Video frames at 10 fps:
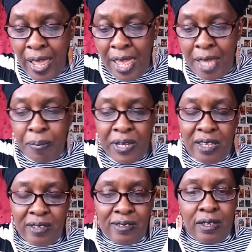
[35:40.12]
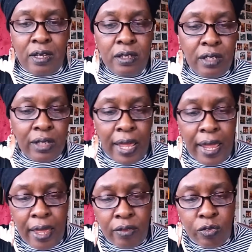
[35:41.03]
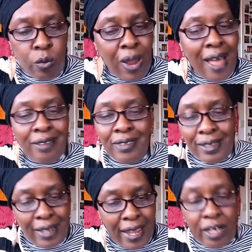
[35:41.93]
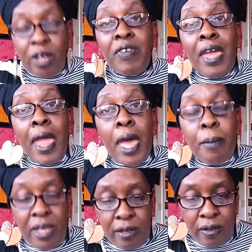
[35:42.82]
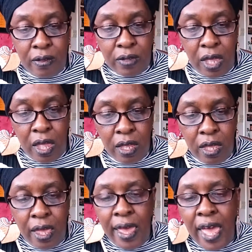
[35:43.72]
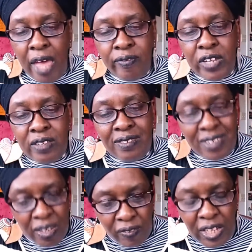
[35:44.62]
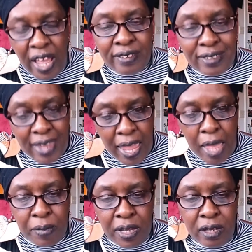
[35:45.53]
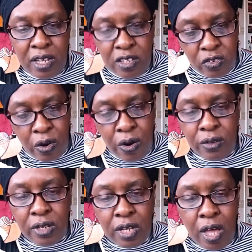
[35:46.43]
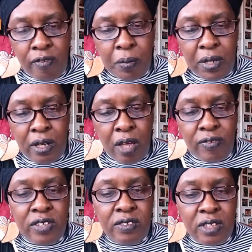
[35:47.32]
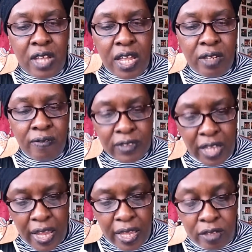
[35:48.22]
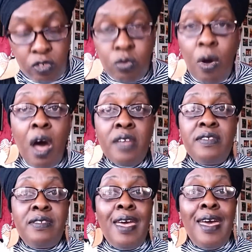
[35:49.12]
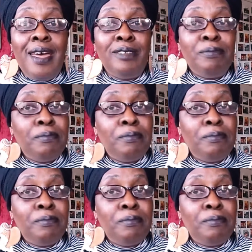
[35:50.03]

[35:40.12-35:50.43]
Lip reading: and peace in the land, throughout the land of Kemet, okay? Having civilized Kemet, he turned the government of his native land to Auset,